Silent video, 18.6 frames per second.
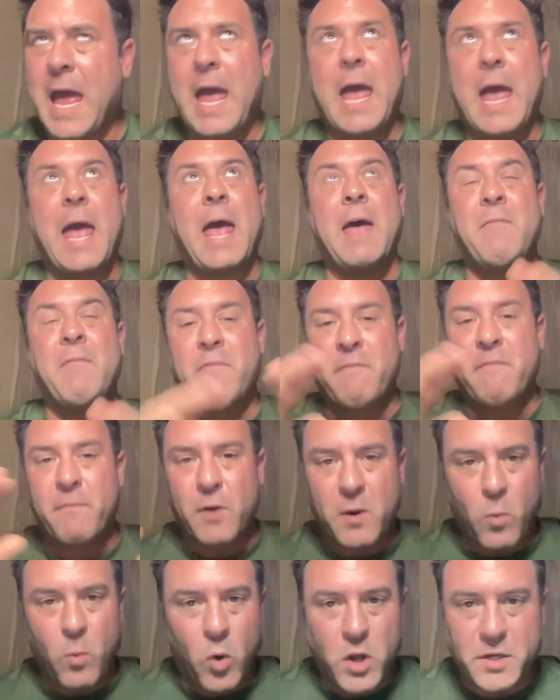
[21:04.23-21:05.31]

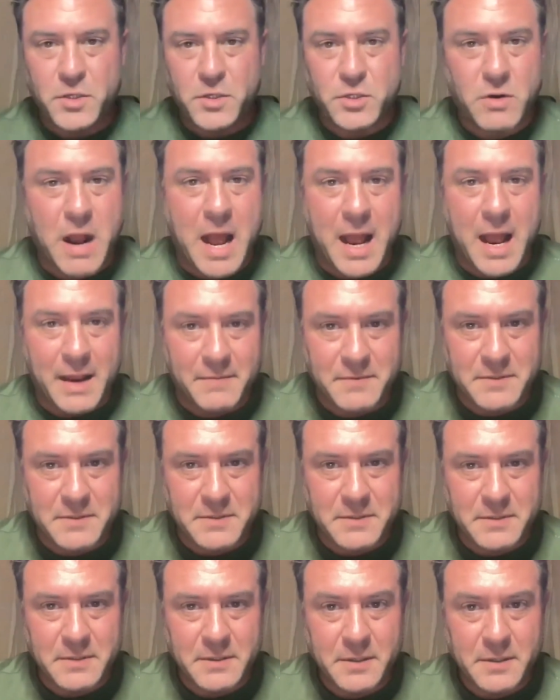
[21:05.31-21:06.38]
Everyone
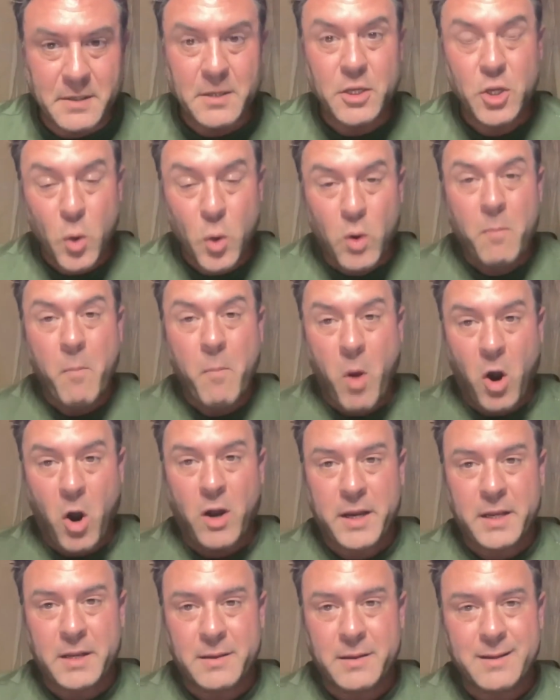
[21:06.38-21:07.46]
drives. Your
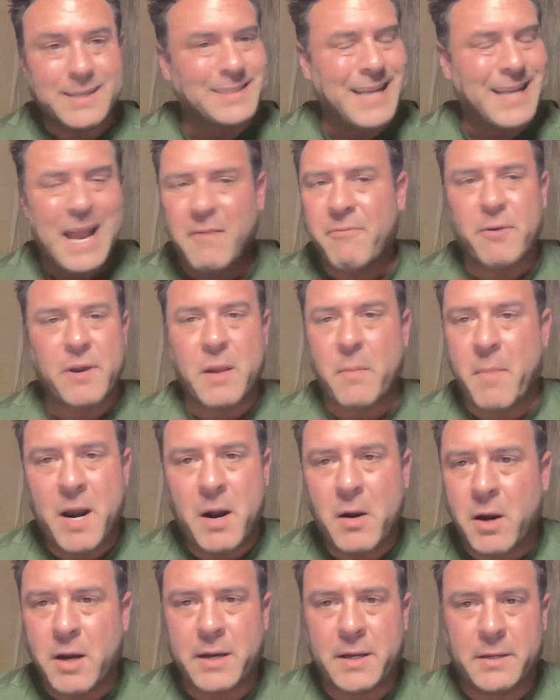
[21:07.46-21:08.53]
market is every
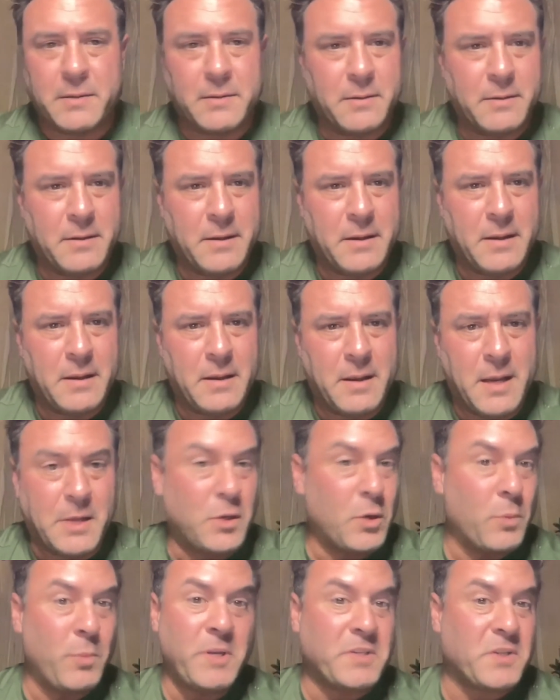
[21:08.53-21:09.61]
American. And
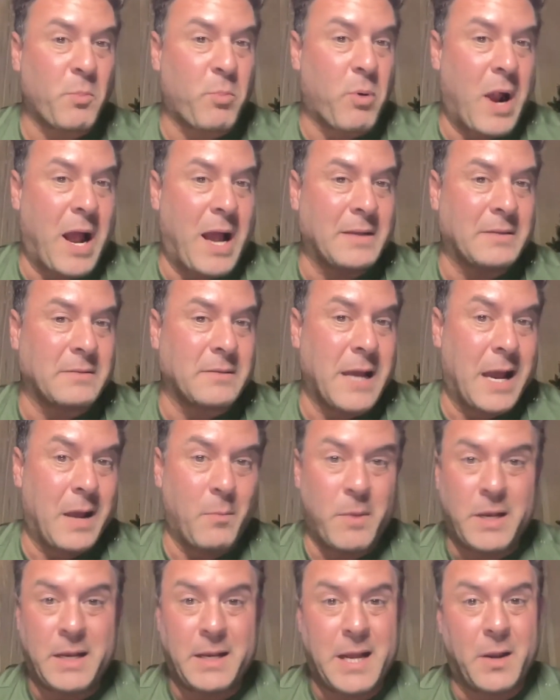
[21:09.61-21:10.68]
you'll be surprised how
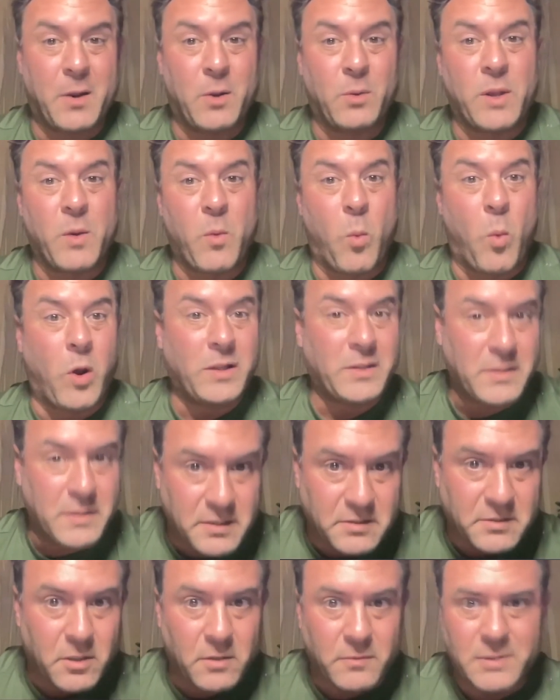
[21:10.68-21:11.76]
many not only want
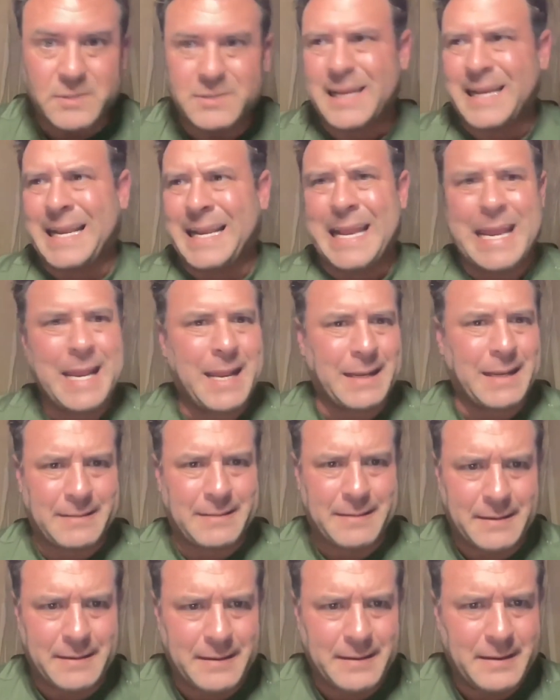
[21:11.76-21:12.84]
this service, they need it.
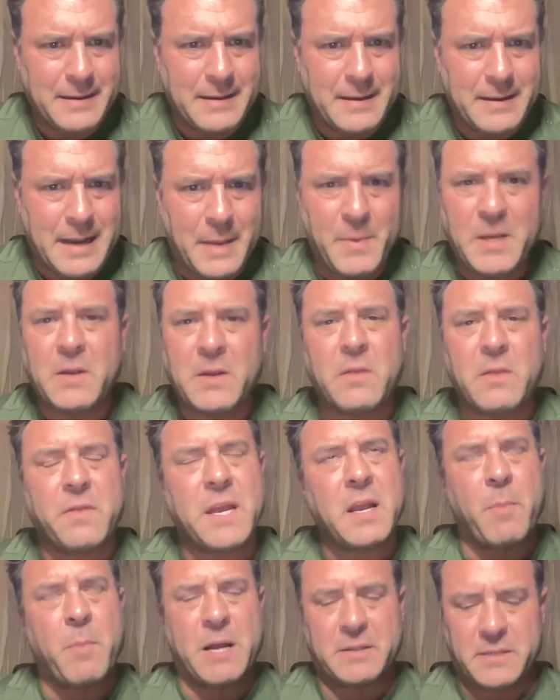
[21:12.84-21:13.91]
I mean,
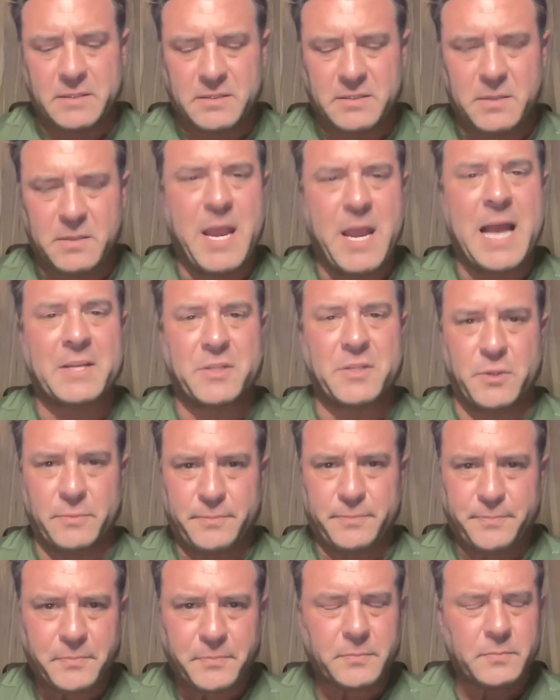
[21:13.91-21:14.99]
think about this. Let me ask you,
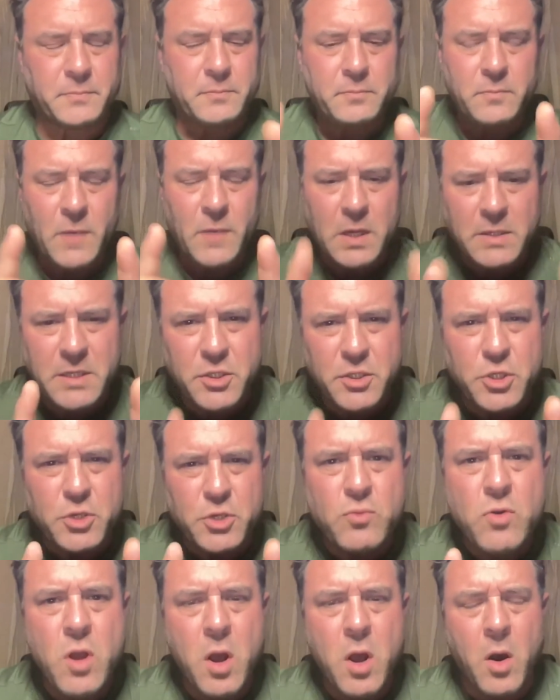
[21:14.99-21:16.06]
did you
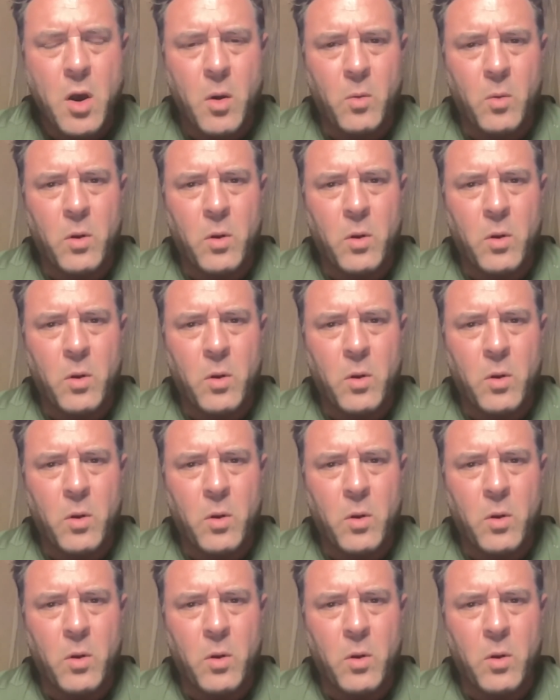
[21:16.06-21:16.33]
know,